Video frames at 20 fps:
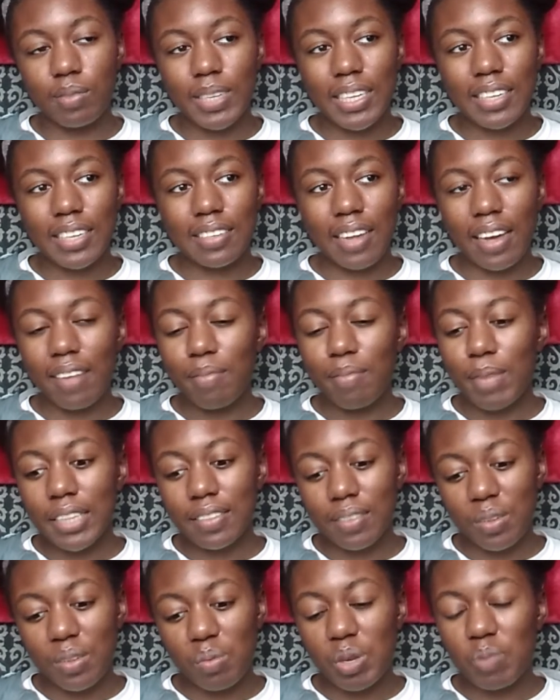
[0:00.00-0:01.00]
because I
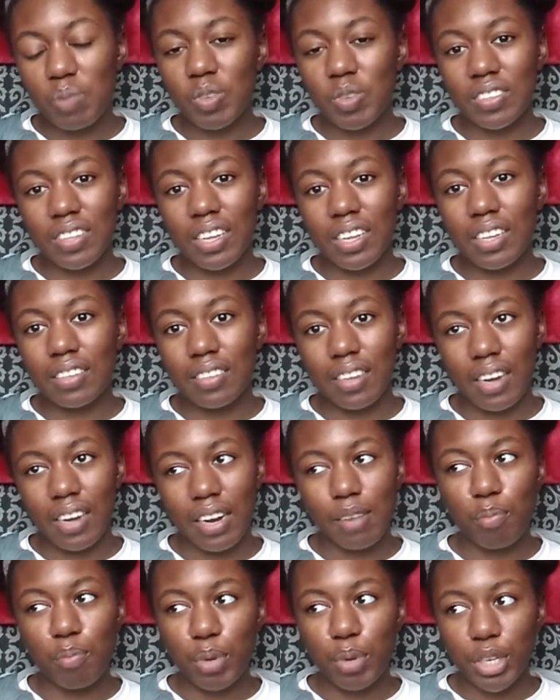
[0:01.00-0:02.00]
made so many mistakes that
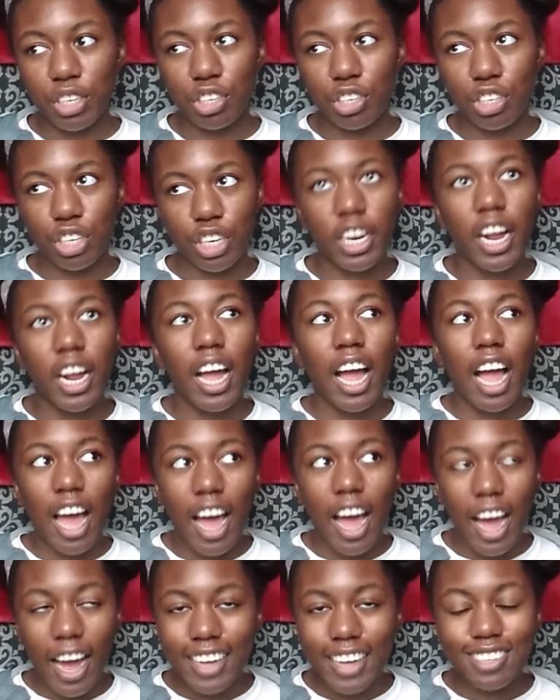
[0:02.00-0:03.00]
I'm pretty sure
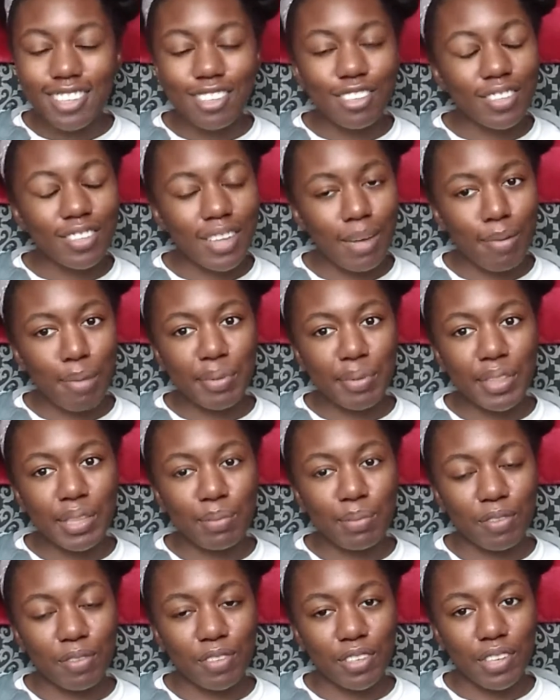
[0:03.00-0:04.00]
I can just come up with
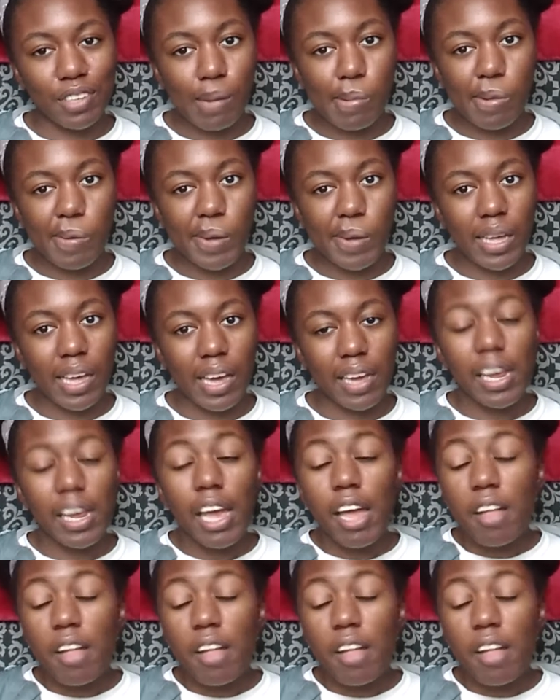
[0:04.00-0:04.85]
them off the top of my head.